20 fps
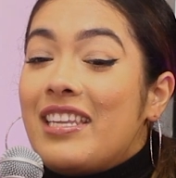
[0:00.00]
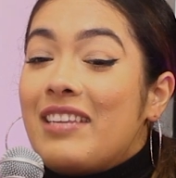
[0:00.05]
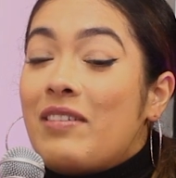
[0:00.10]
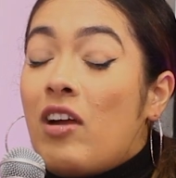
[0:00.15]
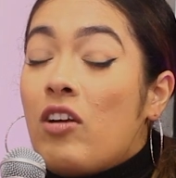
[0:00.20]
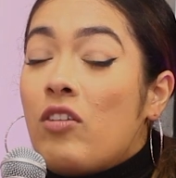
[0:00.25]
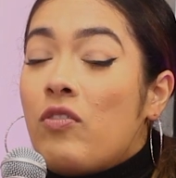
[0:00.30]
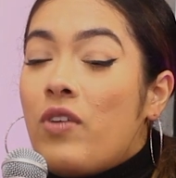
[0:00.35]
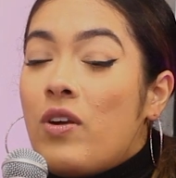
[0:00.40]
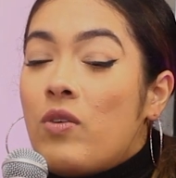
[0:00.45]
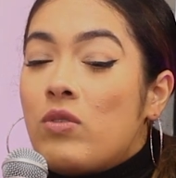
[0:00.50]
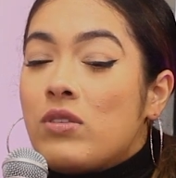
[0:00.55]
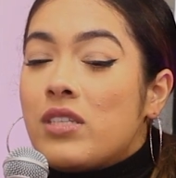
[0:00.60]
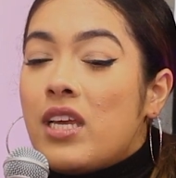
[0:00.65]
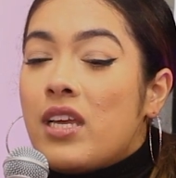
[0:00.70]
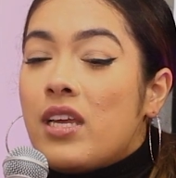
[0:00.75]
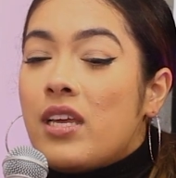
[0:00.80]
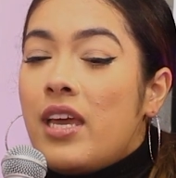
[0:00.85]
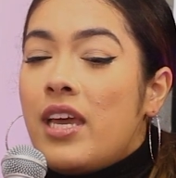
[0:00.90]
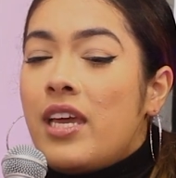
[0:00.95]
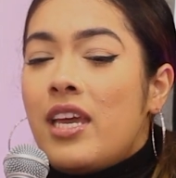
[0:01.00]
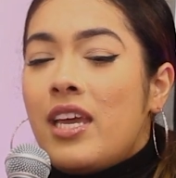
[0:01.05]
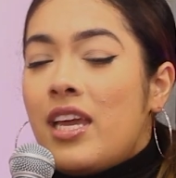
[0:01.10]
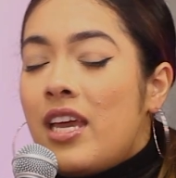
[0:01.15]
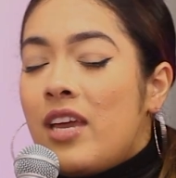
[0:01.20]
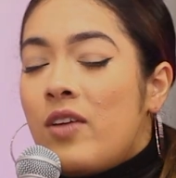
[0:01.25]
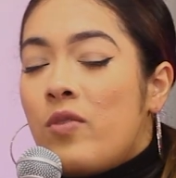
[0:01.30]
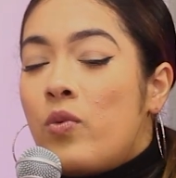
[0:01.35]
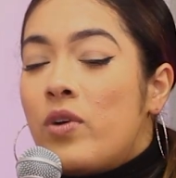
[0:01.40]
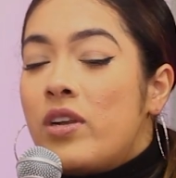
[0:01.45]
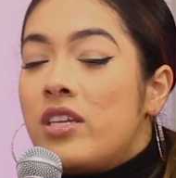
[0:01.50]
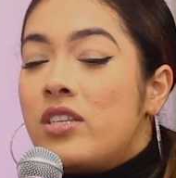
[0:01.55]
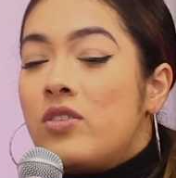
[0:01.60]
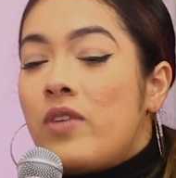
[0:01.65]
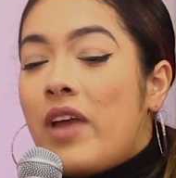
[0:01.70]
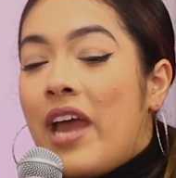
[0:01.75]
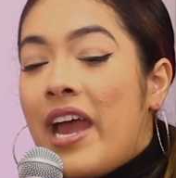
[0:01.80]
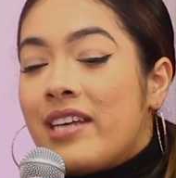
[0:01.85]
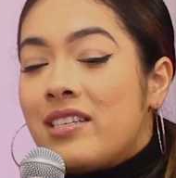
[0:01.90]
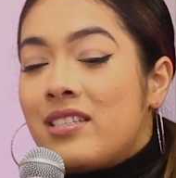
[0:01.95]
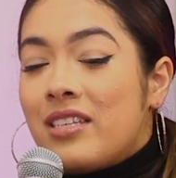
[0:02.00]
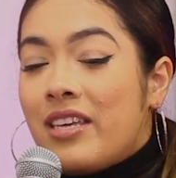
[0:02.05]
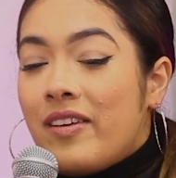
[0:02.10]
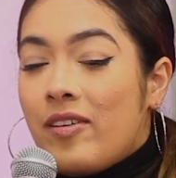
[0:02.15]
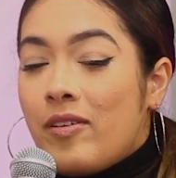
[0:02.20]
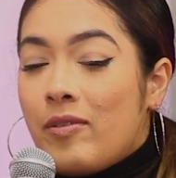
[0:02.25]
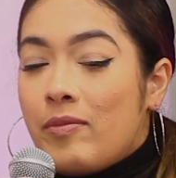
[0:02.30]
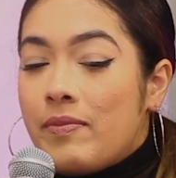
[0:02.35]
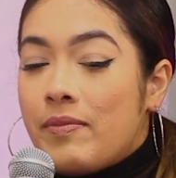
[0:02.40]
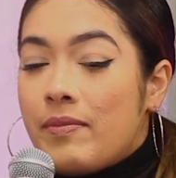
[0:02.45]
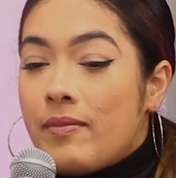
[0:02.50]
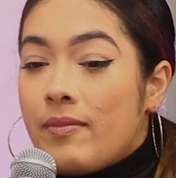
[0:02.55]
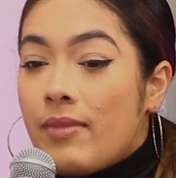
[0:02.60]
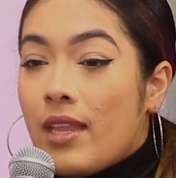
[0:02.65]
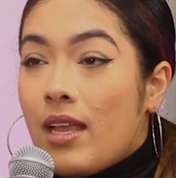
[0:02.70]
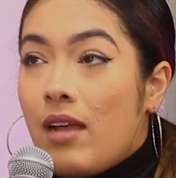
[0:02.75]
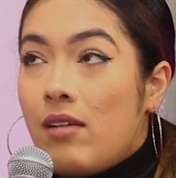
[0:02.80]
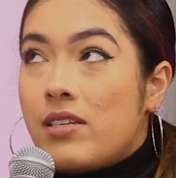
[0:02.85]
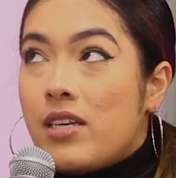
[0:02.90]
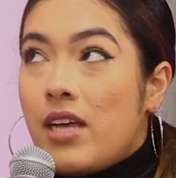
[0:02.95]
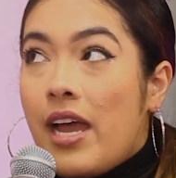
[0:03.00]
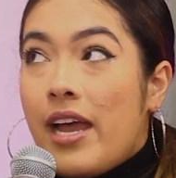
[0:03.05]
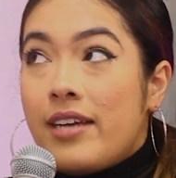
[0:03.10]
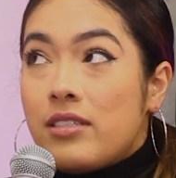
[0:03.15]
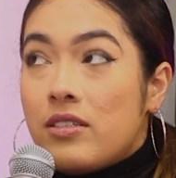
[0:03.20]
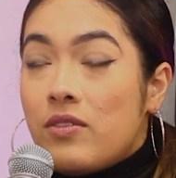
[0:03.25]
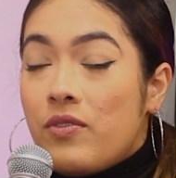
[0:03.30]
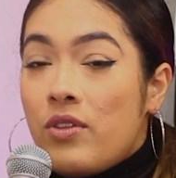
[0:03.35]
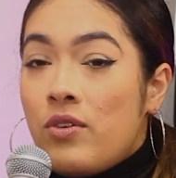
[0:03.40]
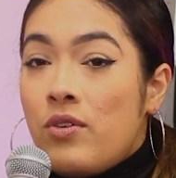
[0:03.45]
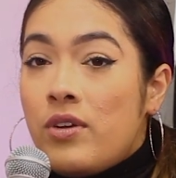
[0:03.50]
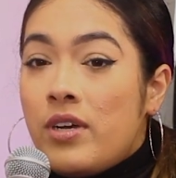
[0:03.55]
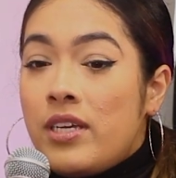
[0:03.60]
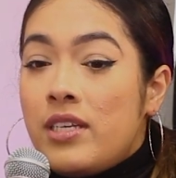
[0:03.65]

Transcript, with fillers: our friend was like, hey, hey, what did you ask him? I was like, I asked him for the hookah.